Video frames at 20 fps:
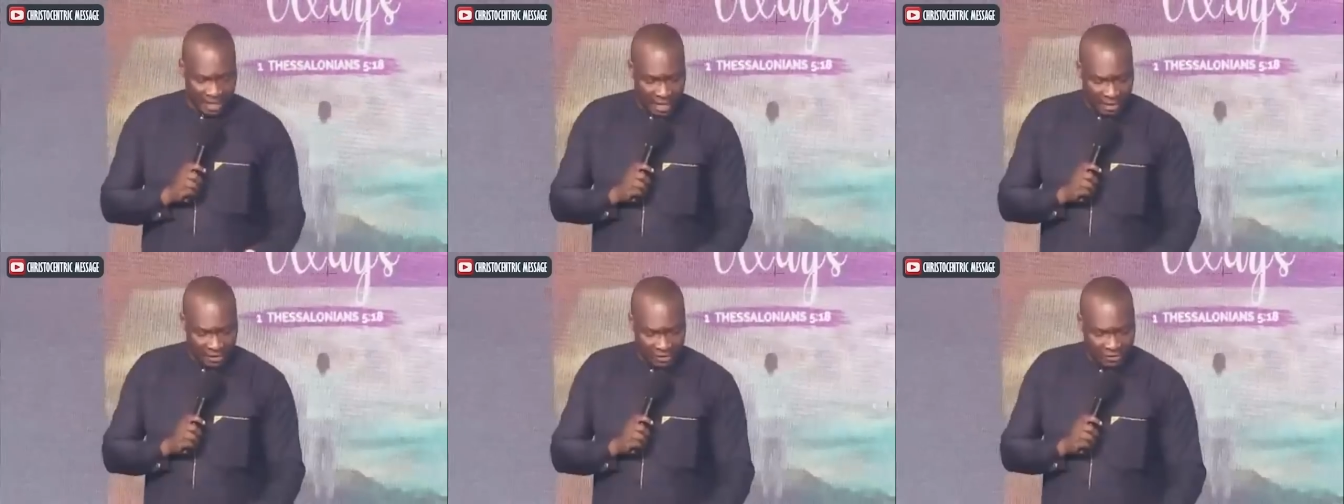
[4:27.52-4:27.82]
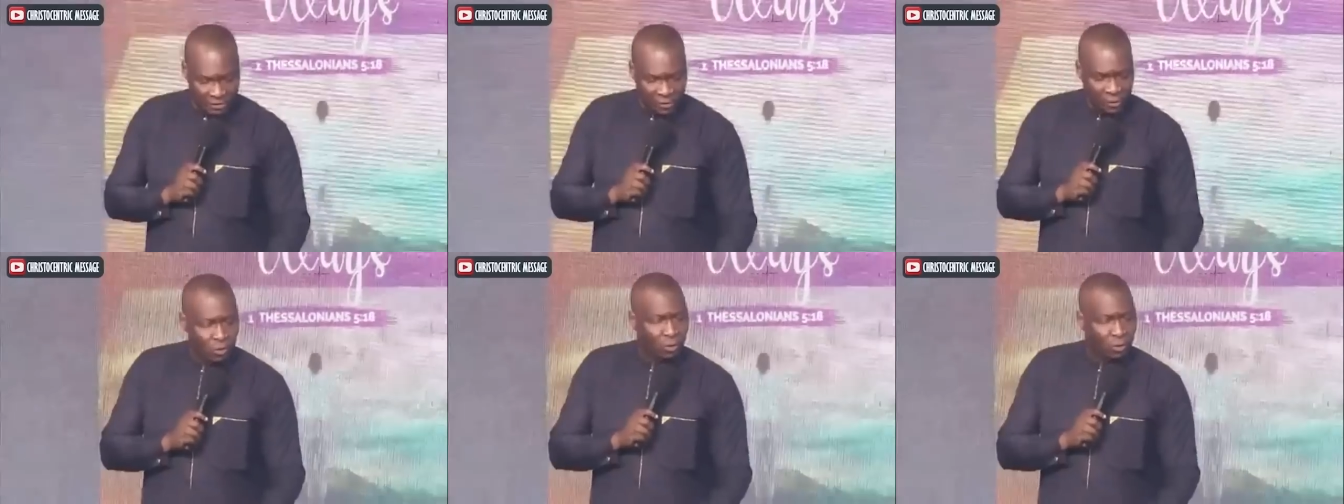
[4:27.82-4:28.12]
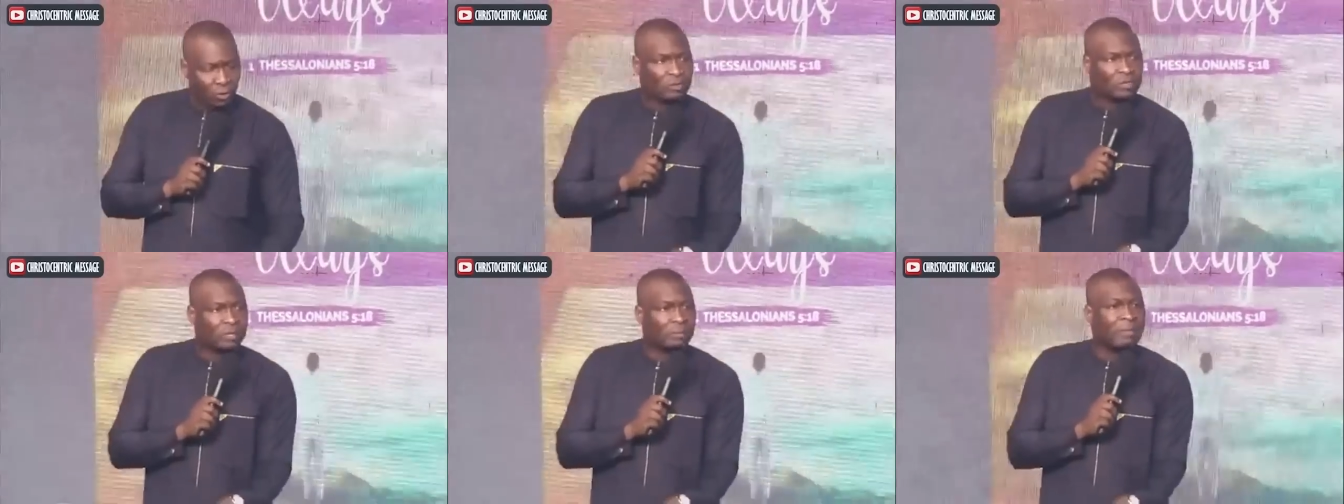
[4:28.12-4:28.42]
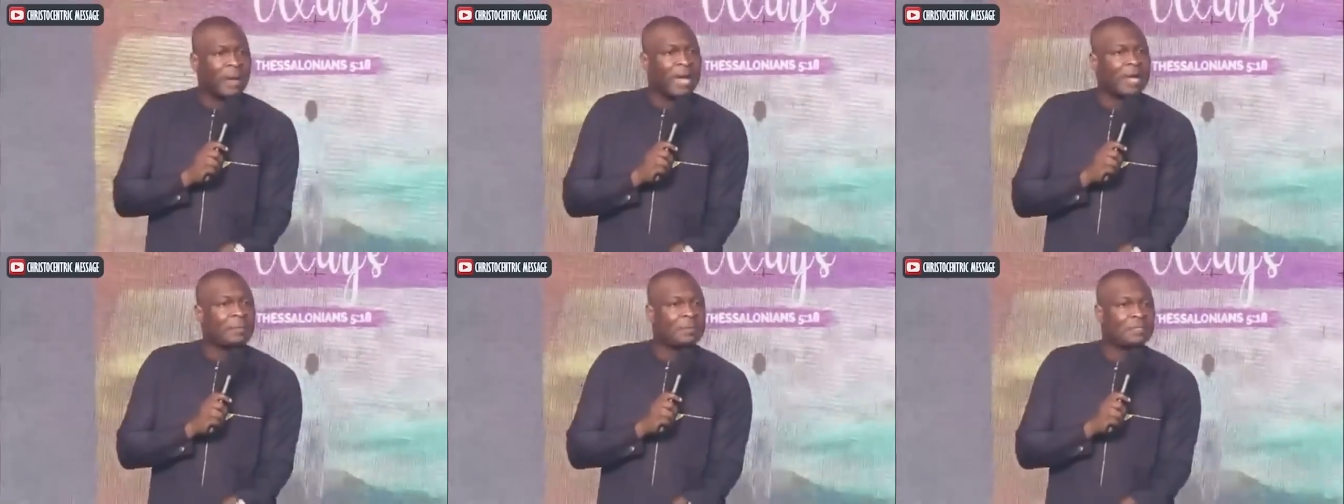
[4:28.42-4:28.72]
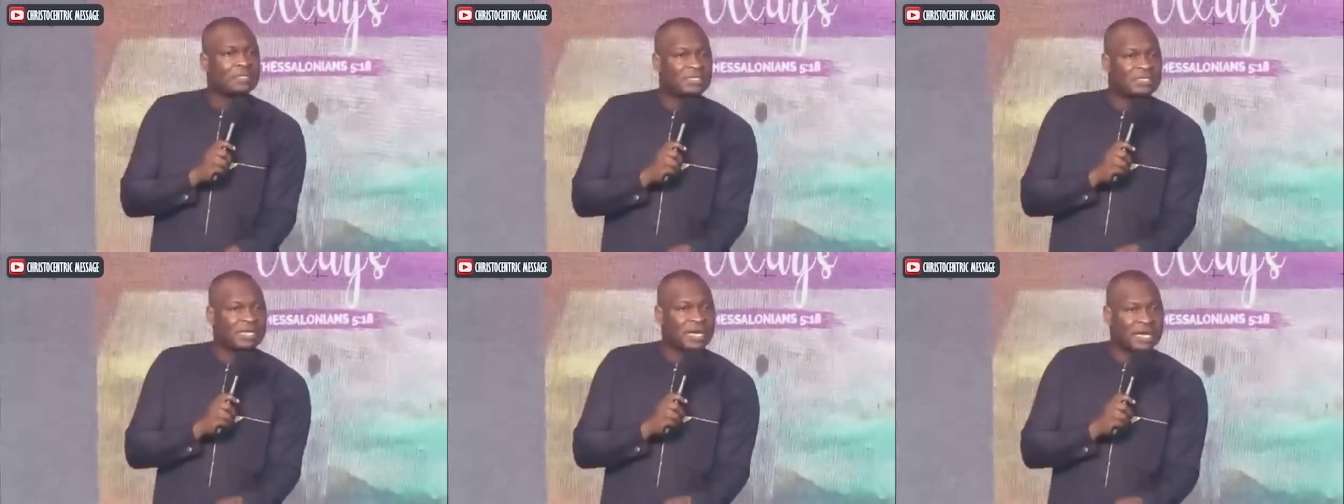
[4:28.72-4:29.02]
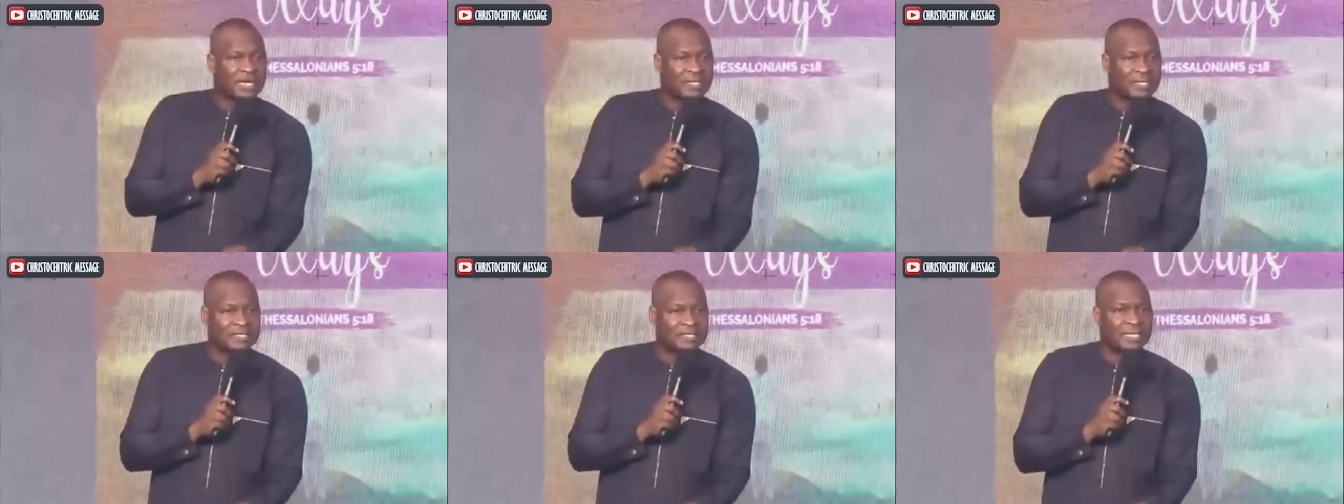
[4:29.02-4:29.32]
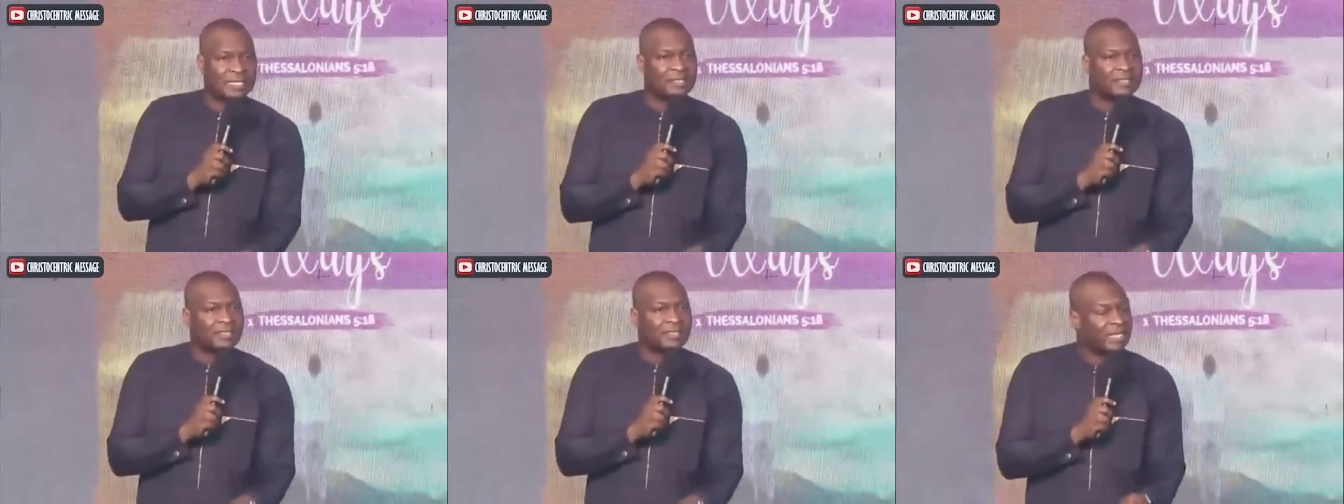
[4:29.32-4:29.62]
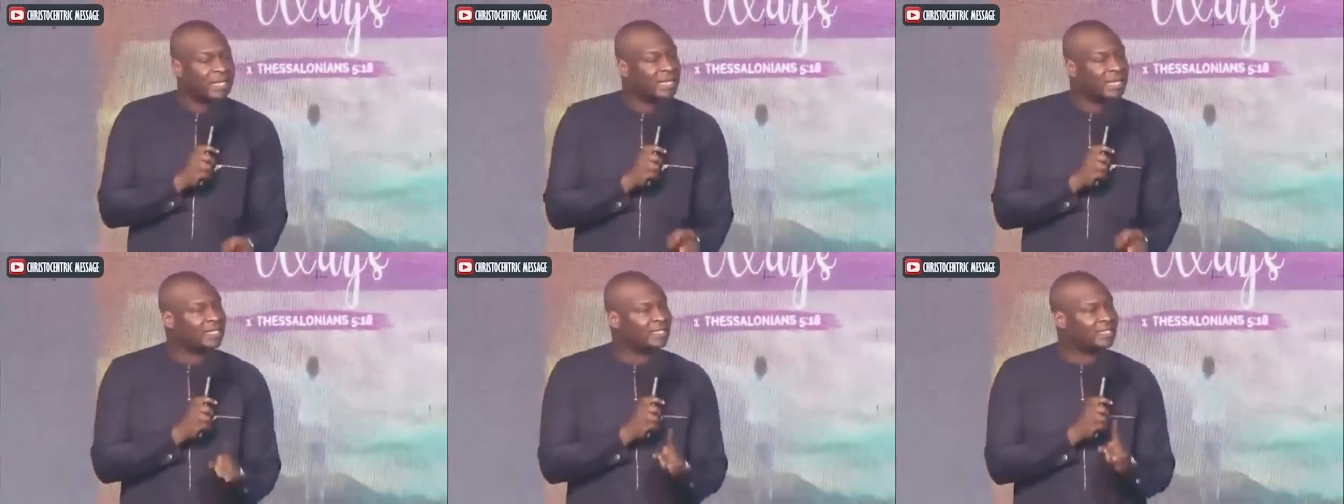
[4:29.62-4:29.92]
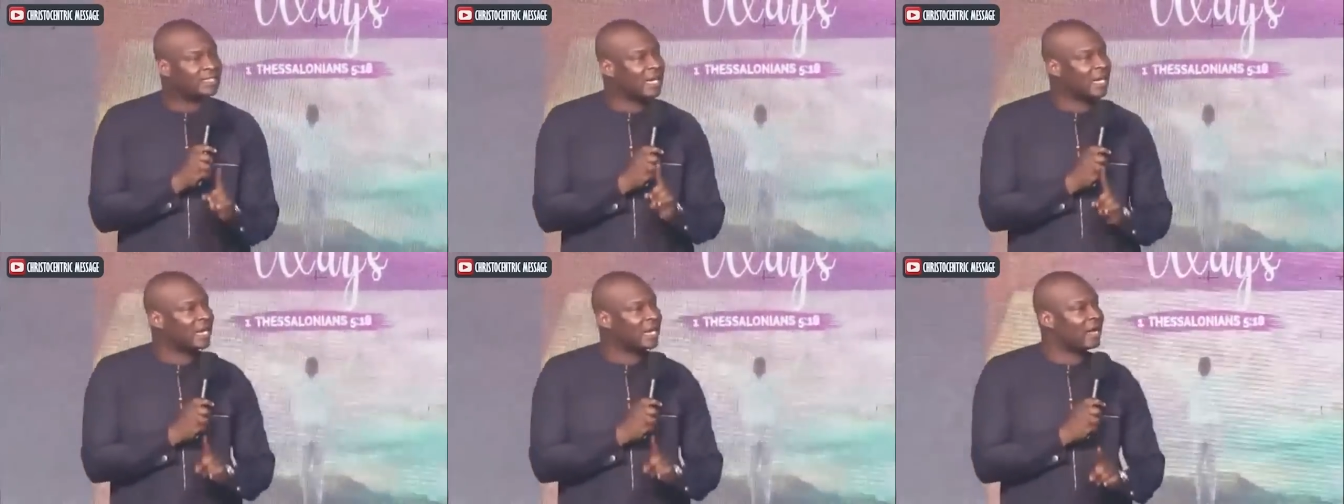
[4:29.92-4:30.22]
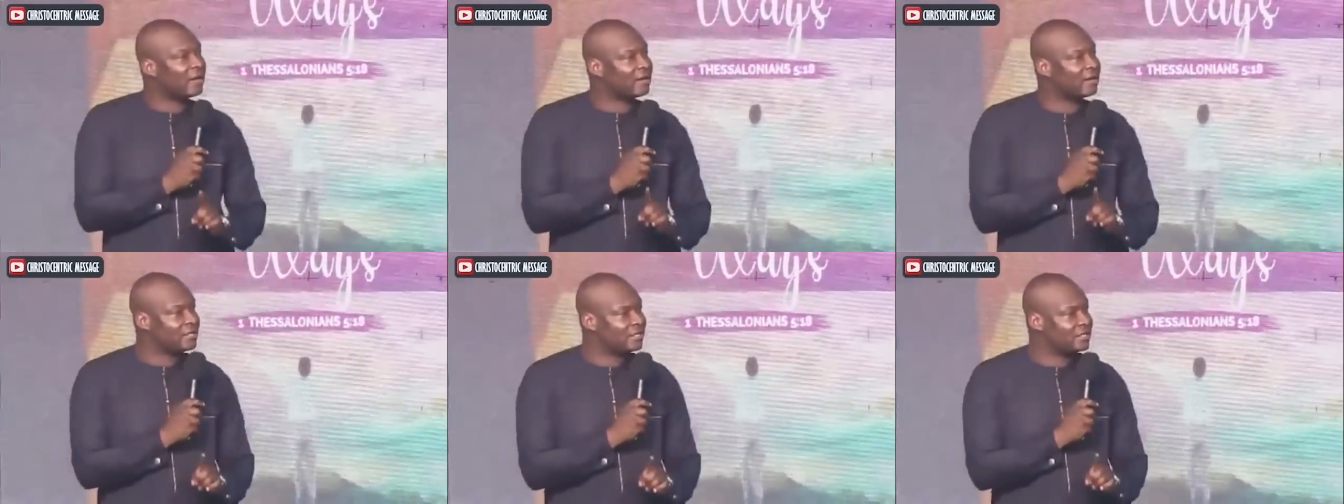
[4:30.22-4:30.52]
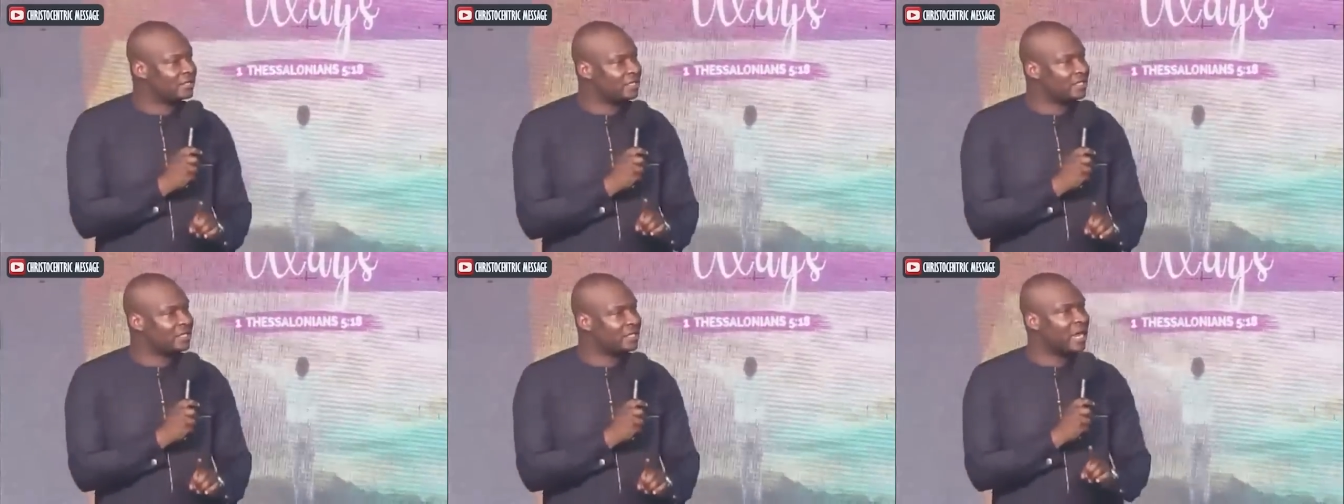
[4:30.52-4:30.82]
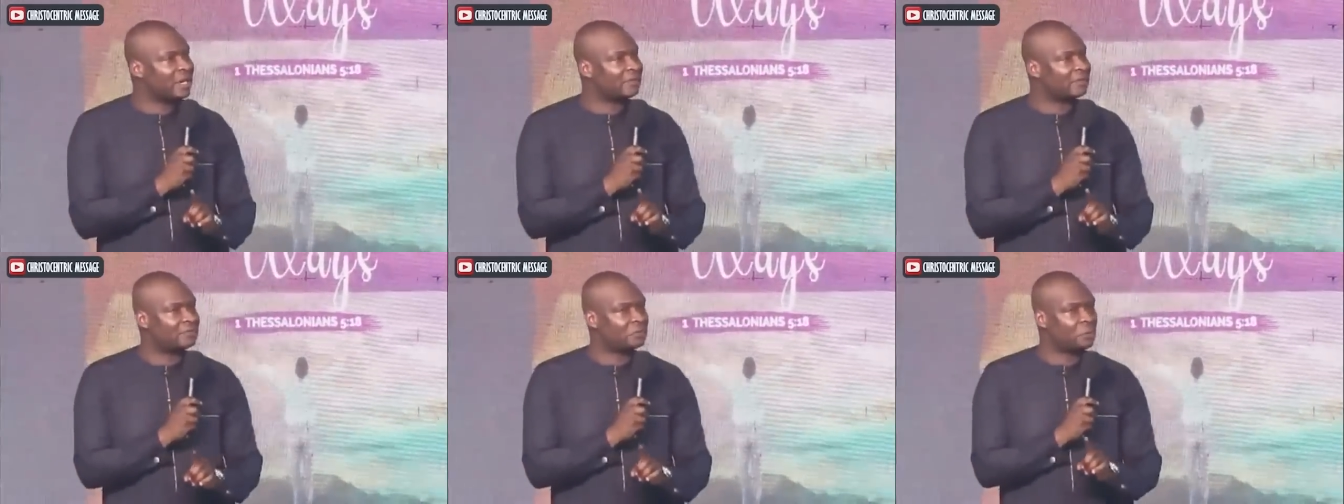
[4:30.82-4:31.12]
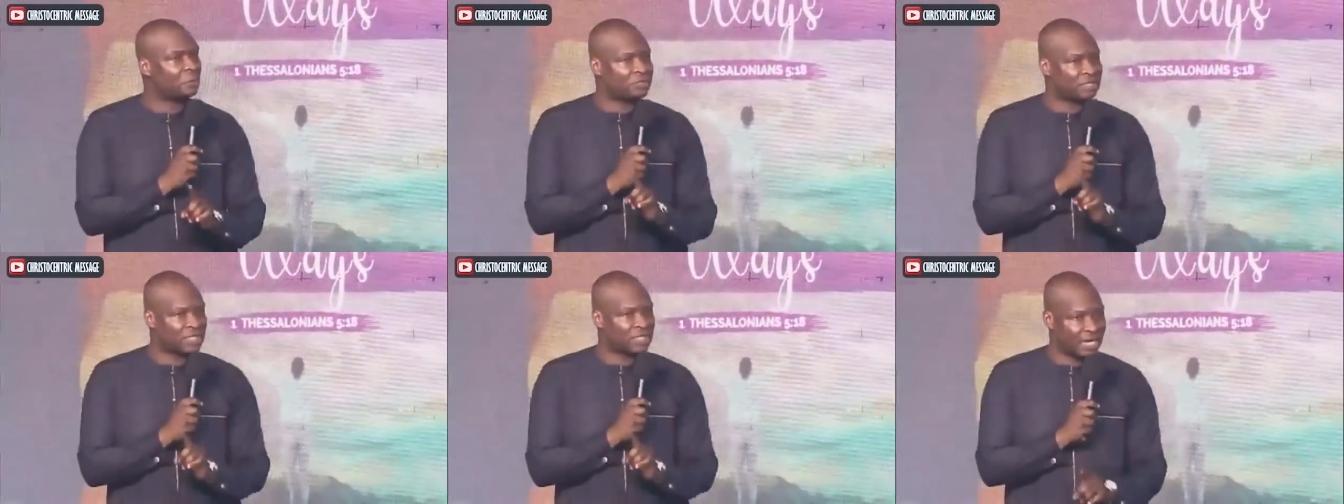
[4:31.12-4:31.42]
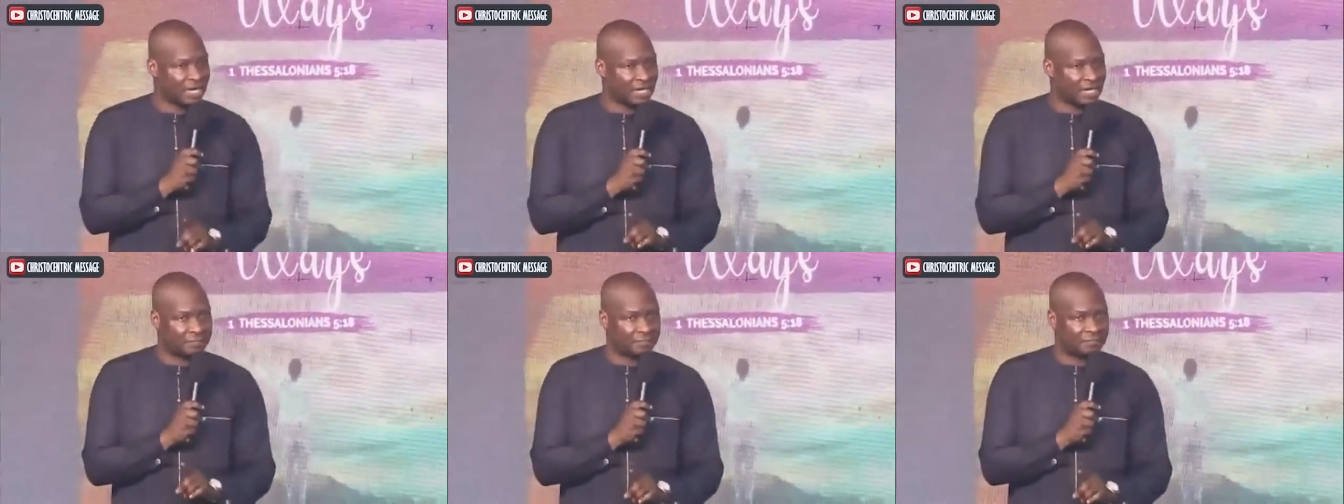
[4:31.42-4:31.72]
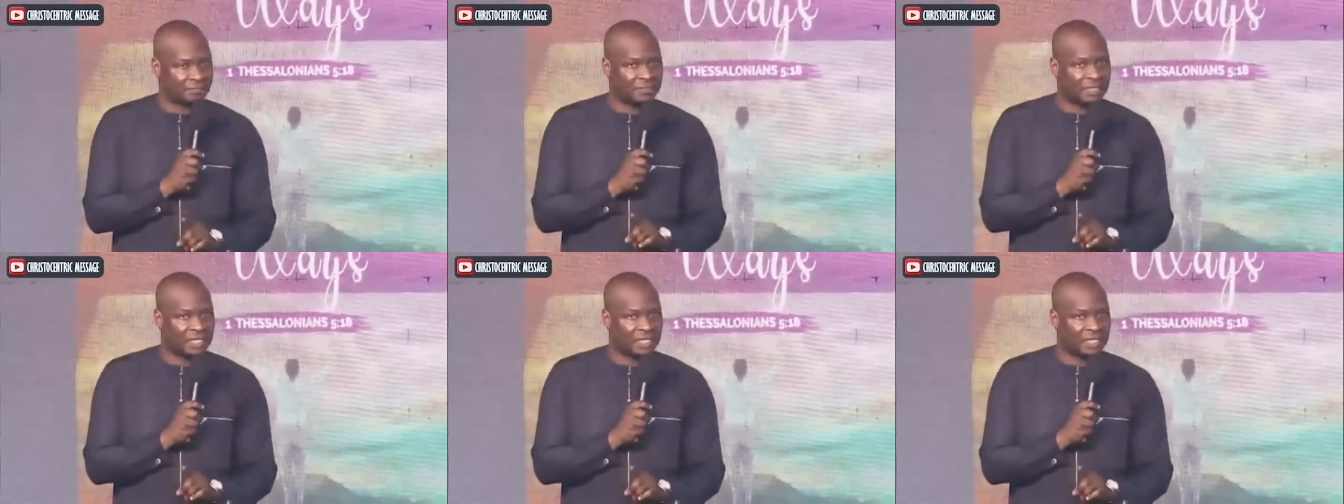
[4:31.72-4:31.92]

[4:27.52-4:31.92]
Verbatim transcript: and so the bible says the things that are written aforetime